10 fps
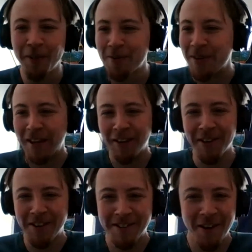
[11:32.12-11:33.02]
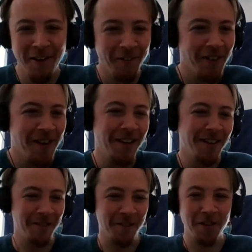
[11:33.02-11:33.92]
Where do we get all this stuff?
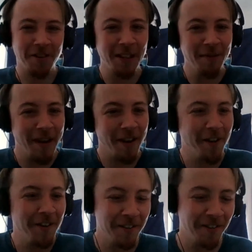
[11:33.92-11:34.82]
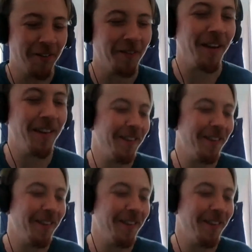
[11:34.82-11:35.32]
It was all sitting in my house. You know what I mean?